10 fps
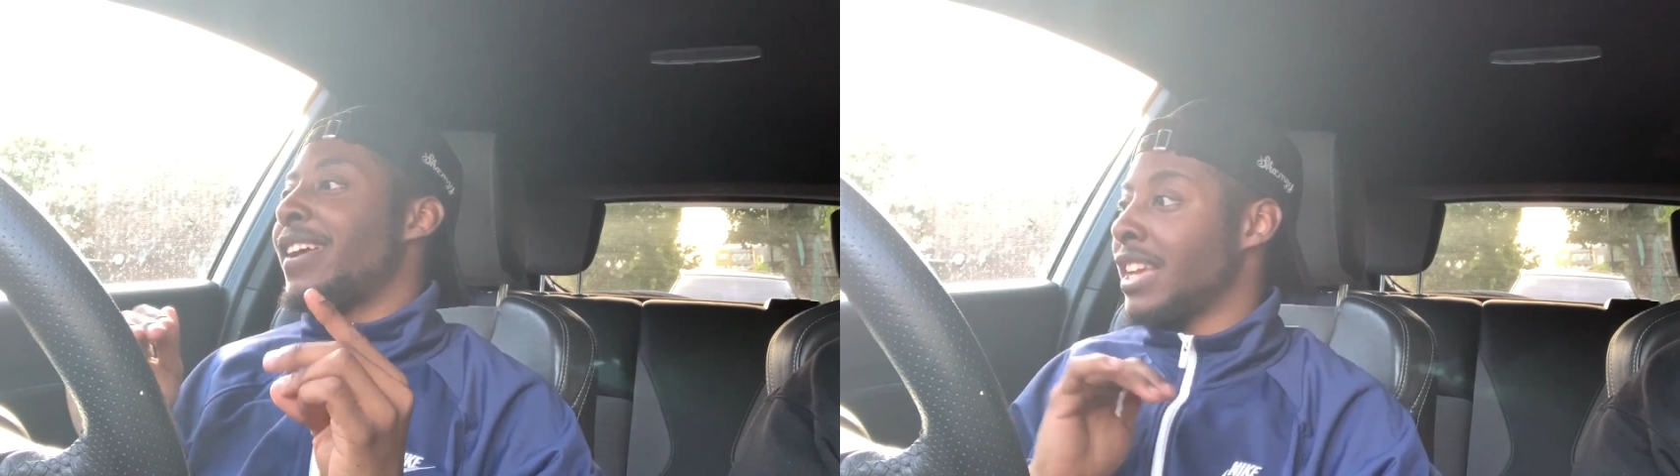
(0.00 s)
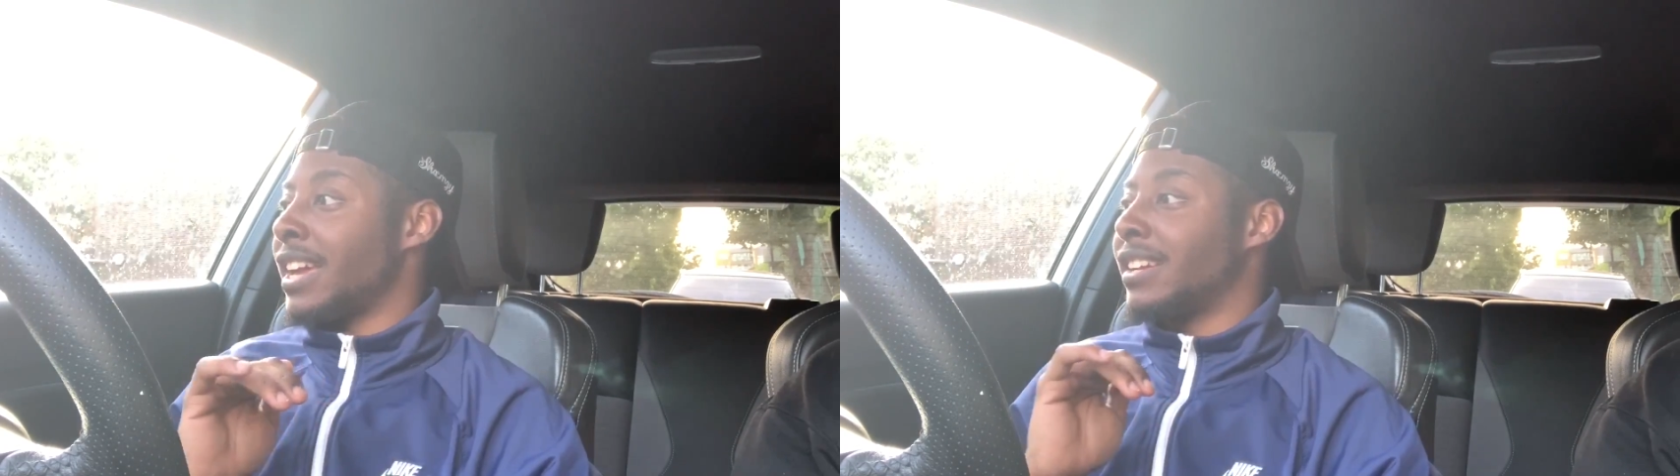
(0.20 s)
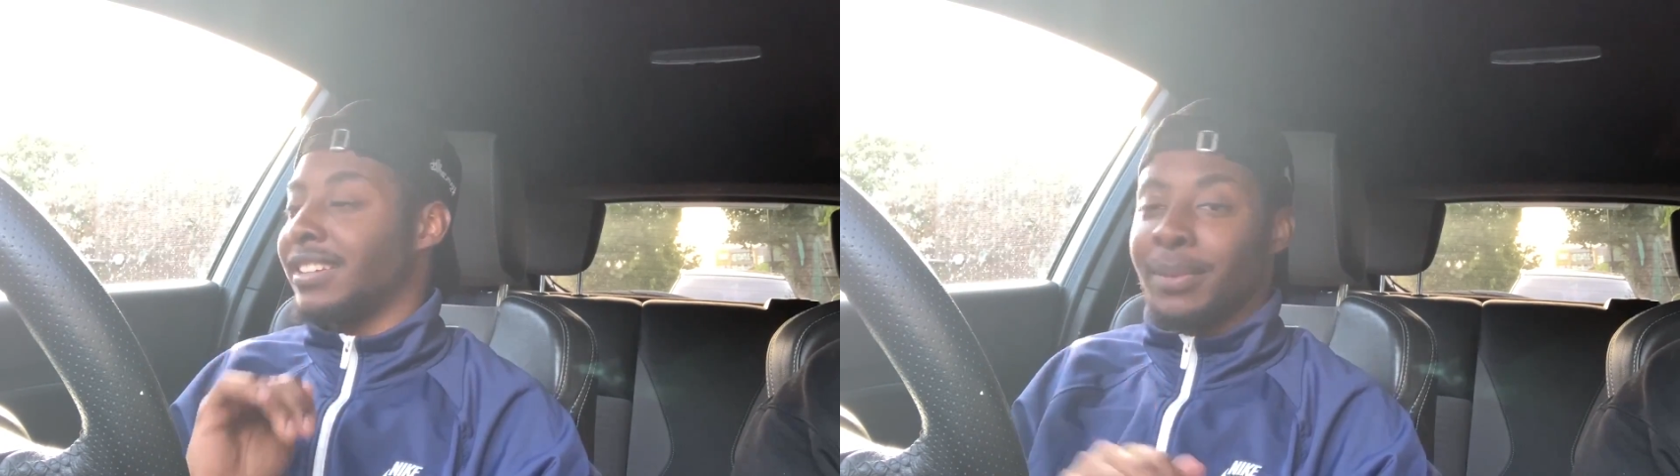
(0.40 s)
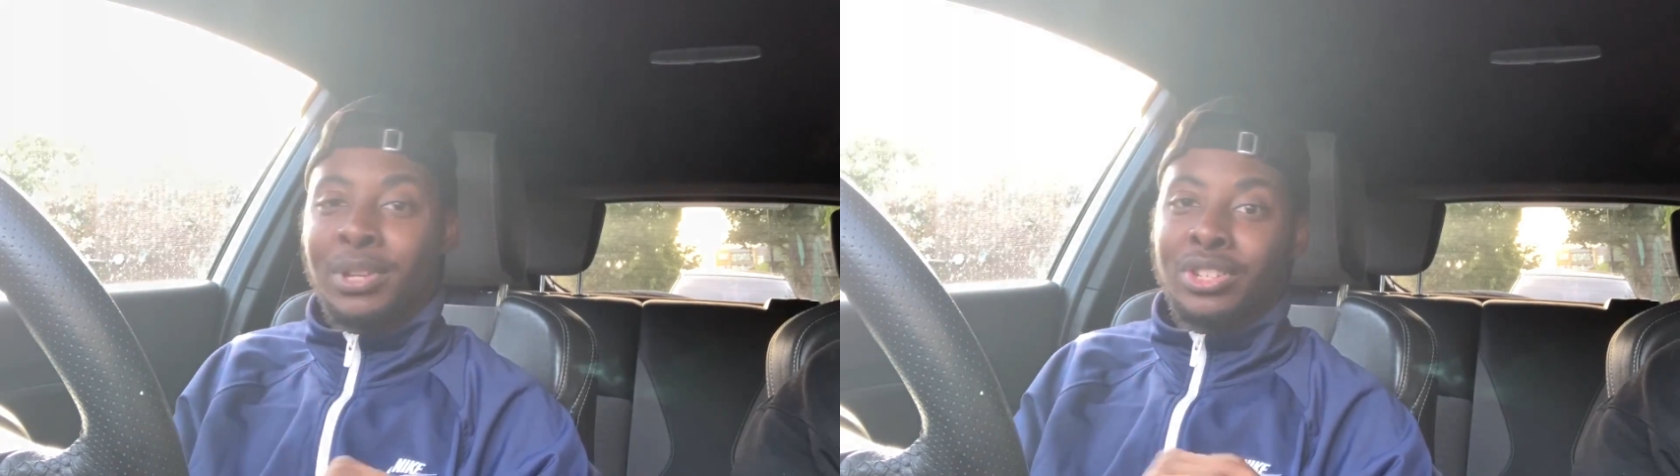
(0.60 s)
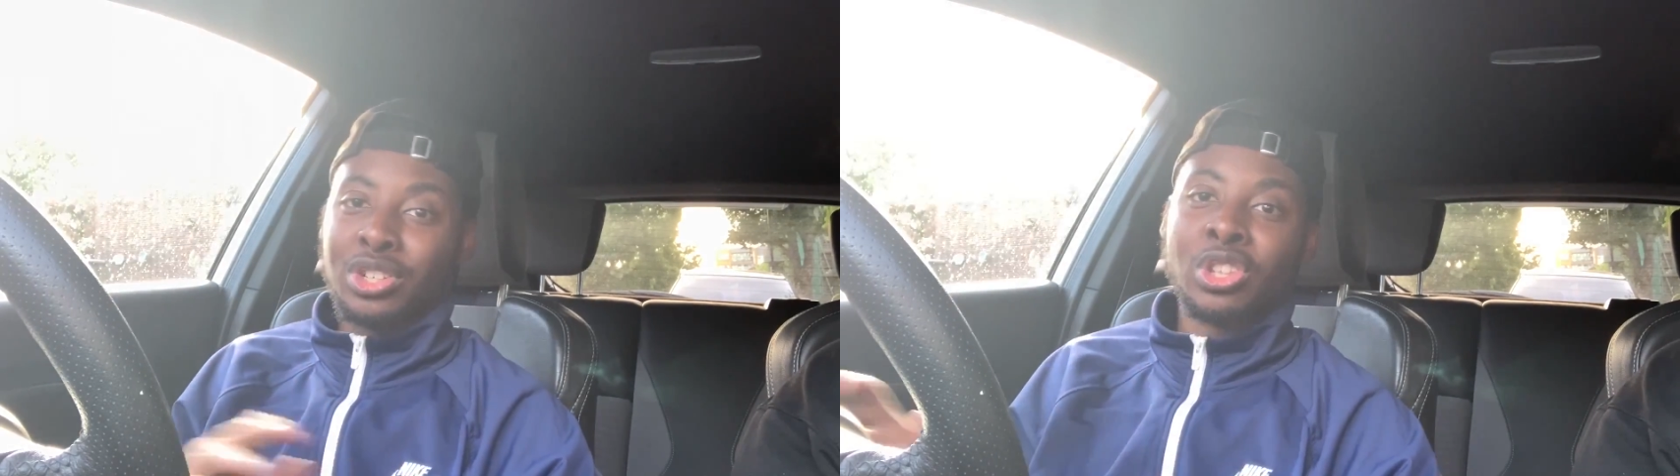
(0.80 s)
Like let
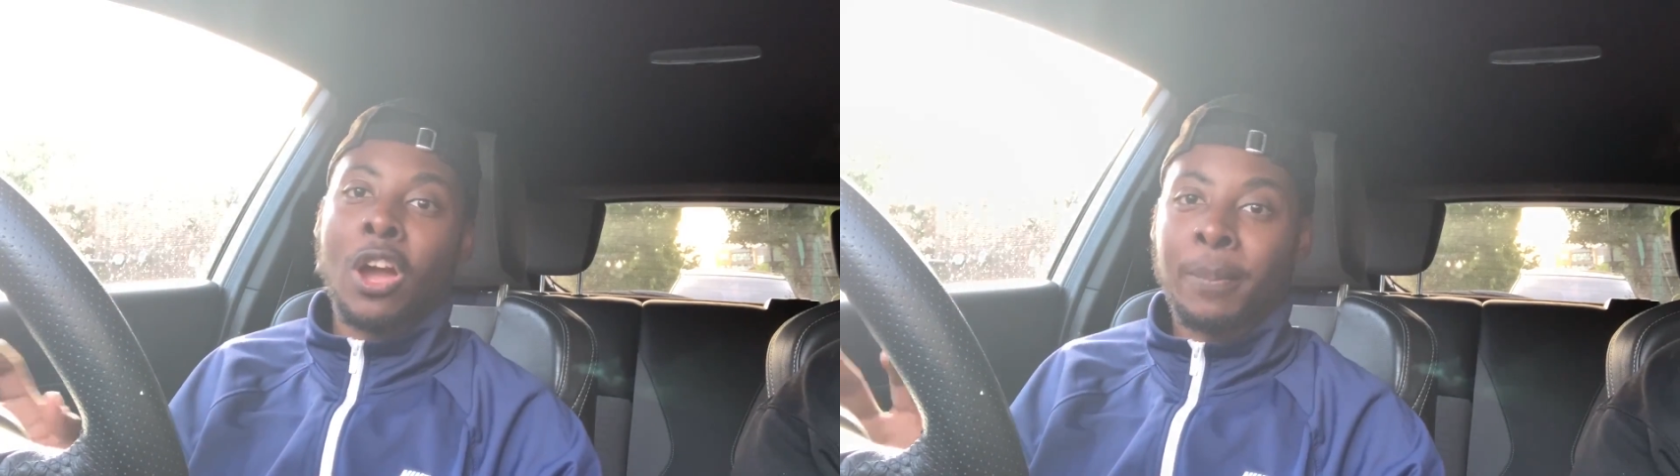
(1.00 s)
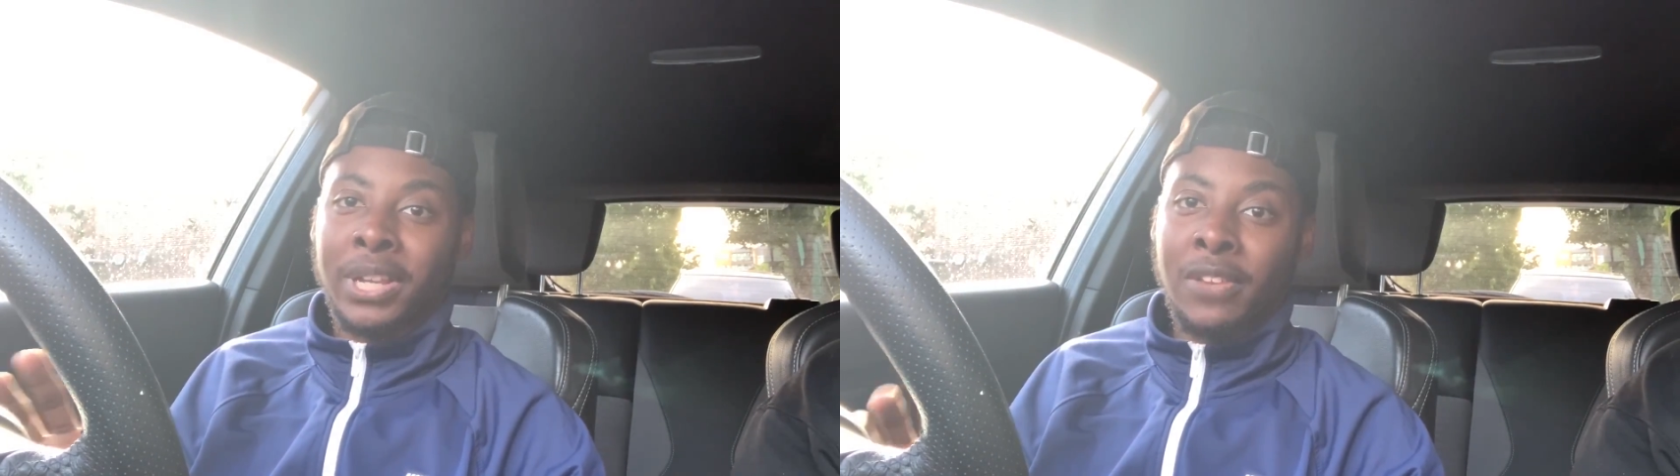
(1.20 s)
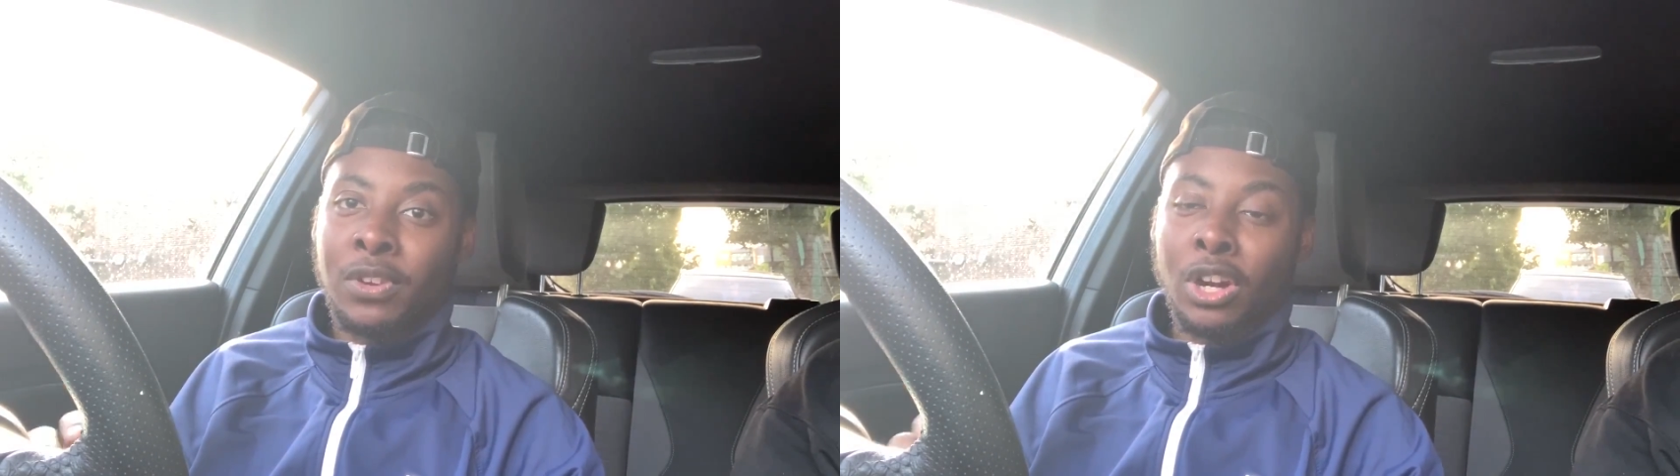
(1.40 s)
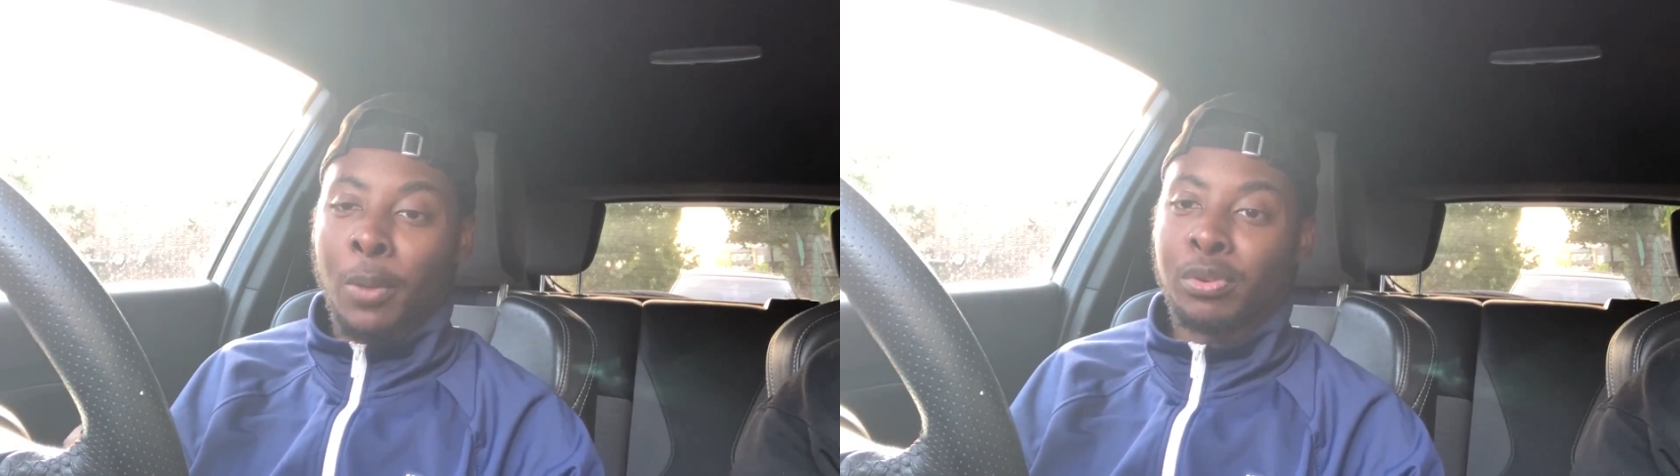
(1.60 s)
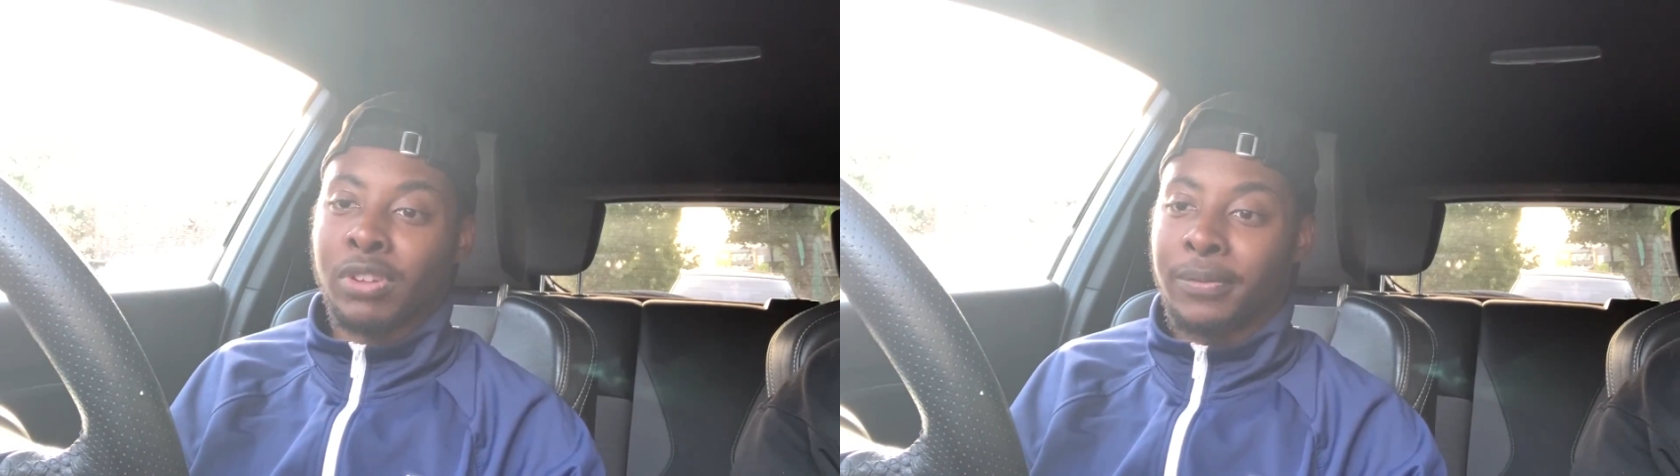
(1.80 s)
me just start up and give you a
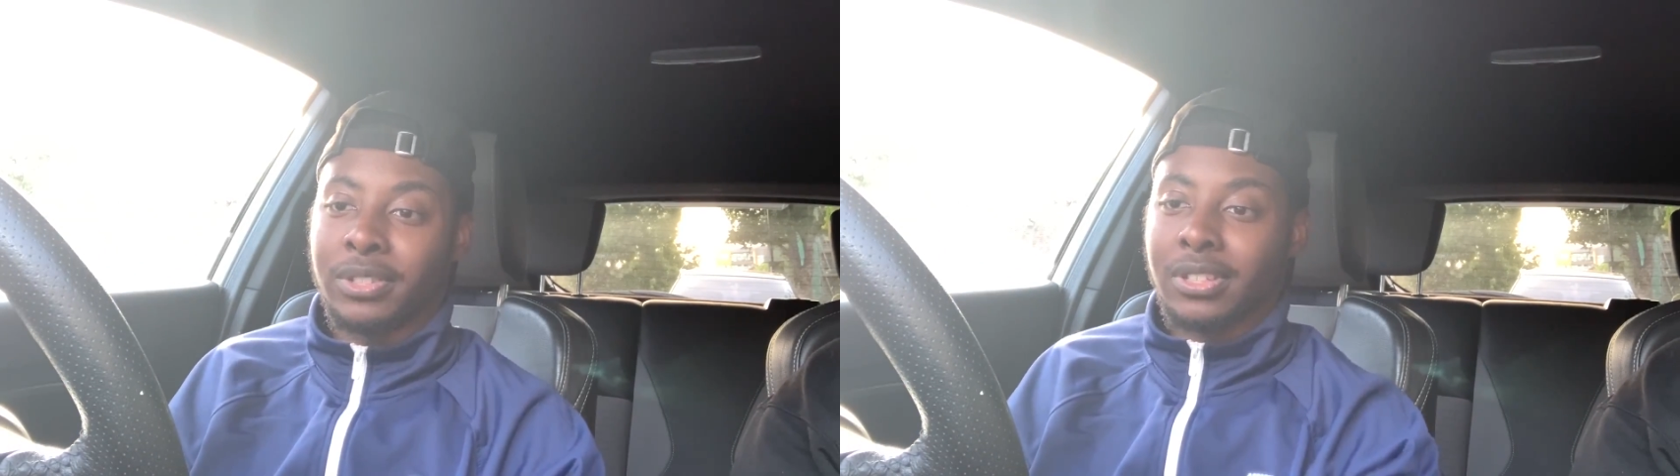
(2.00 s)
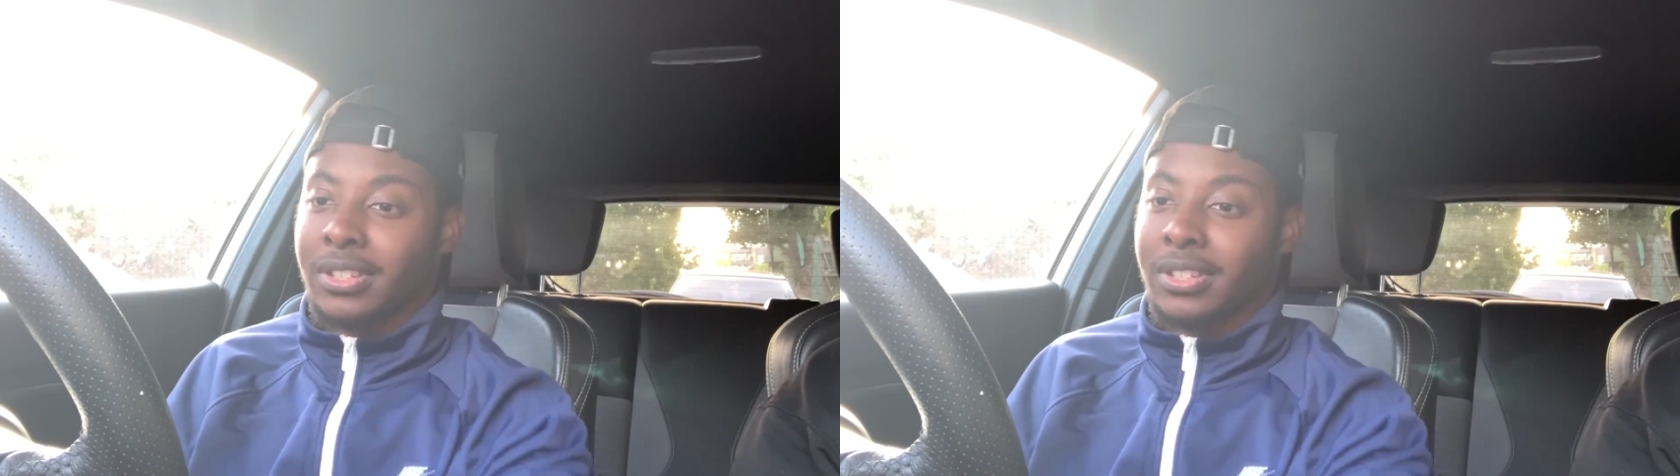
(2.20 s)
couple revs.